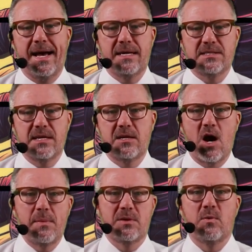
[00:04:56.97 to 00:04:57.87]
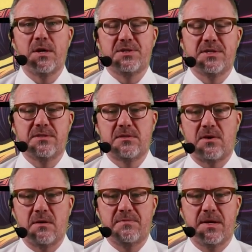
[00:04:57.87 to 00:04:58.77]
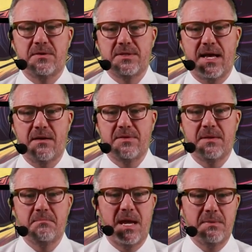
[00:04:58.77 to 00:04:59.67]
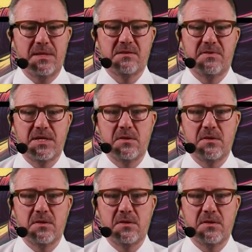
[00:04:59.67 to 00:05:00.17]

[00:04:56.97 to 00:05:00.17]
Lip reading: asking common questions that startup founders have that maybe these